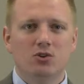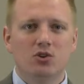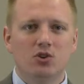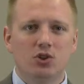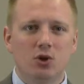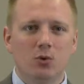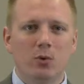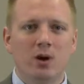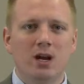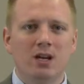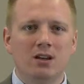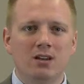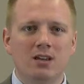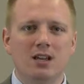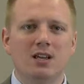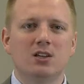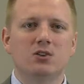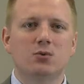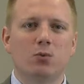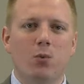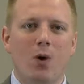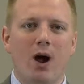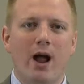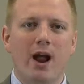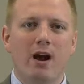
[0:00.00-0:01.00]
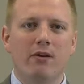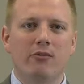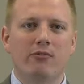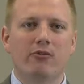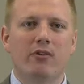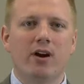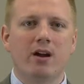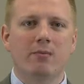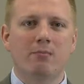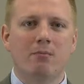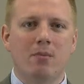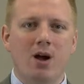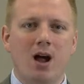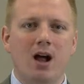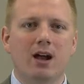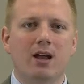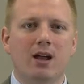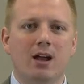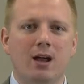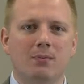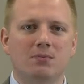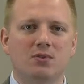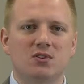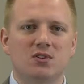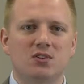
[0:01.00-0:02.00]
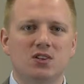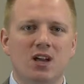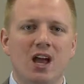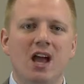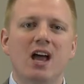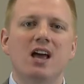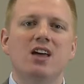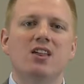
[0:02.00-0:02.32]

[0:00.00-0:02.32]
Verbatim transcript: Doing these wireframe mockups,